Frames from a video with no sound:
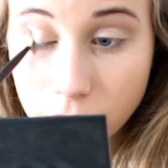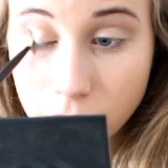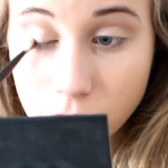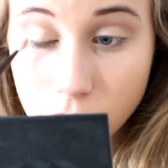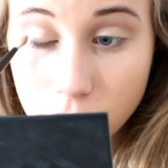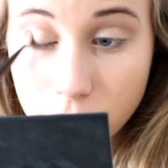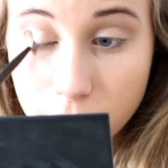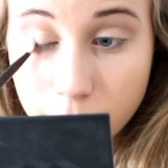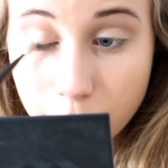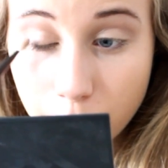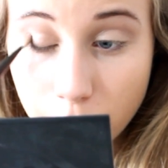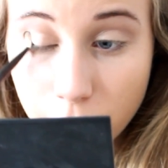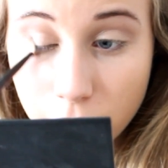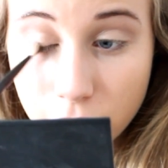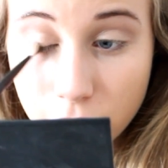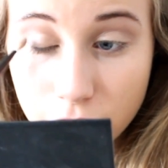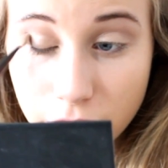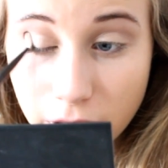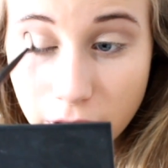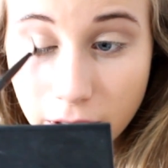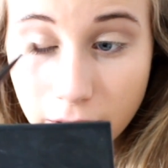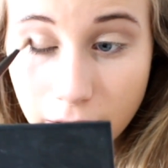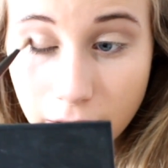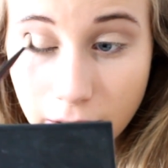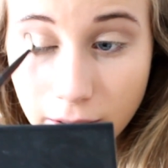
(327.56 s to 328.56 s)
just
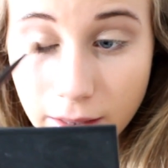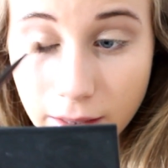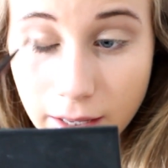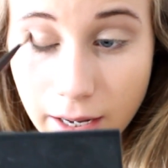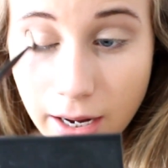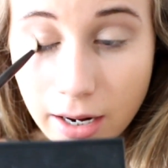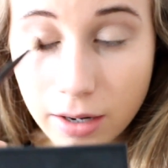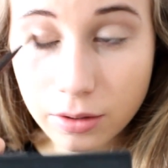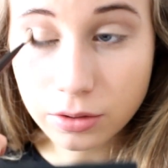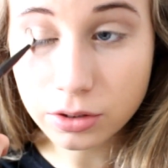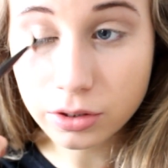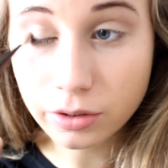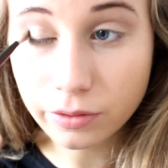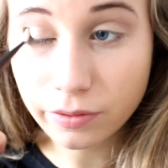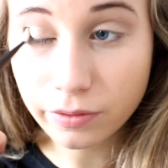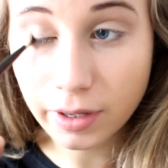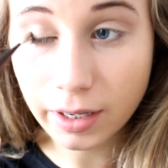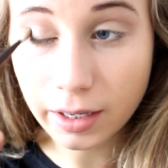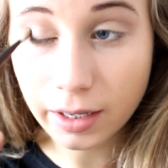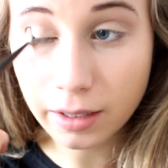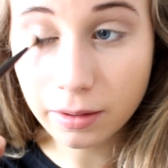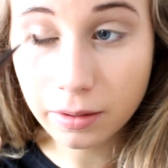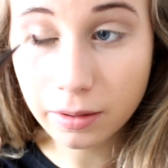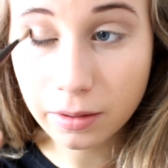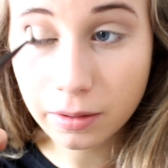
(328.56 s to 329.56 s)
push it in the outer
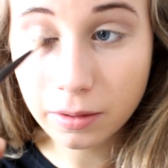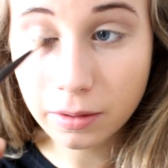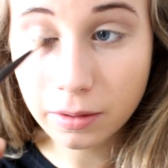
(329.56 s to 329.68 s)
V.